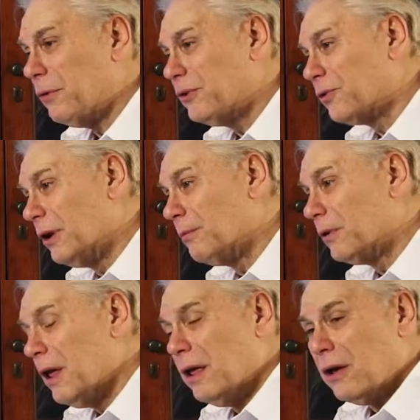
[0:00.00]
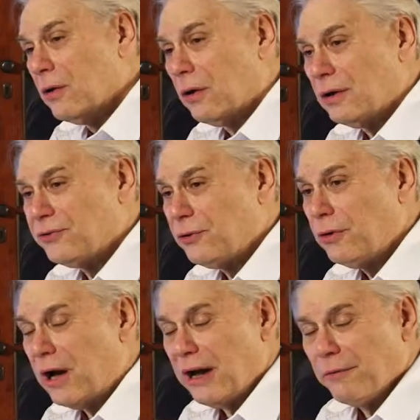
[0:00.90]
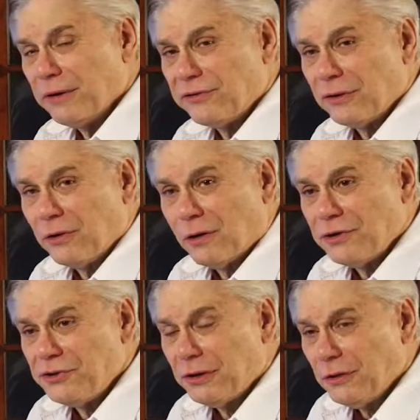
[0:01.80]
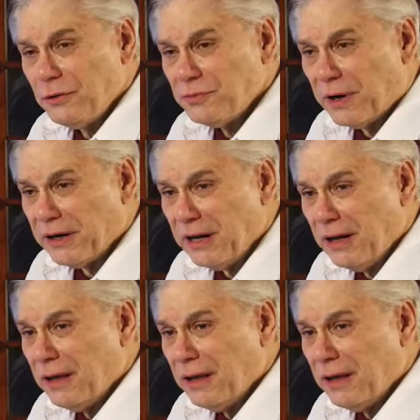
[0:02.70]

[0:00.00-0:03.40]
What's going to cause too high a risk and cause you to lose money?